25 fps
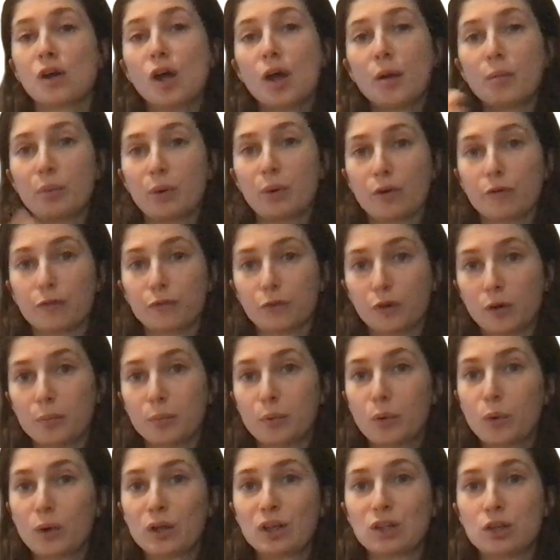but for a
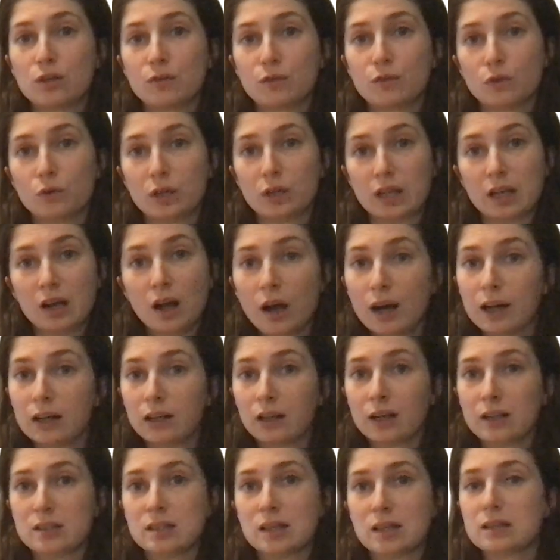point you've already
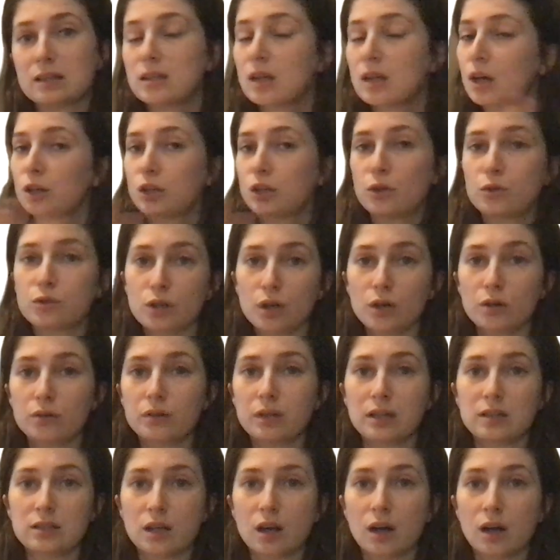highlighted, you don't
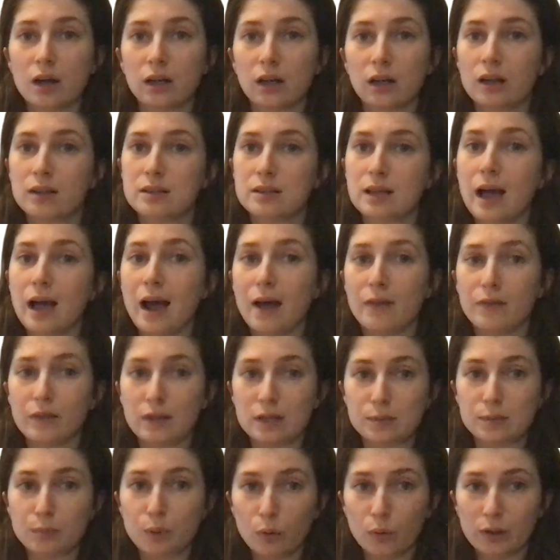need to highlight it at this
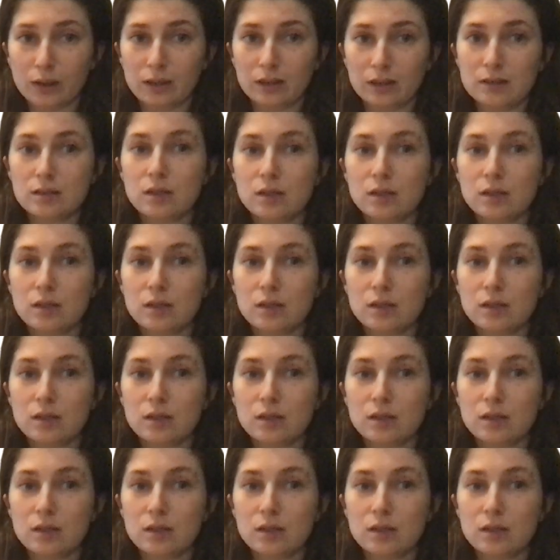point.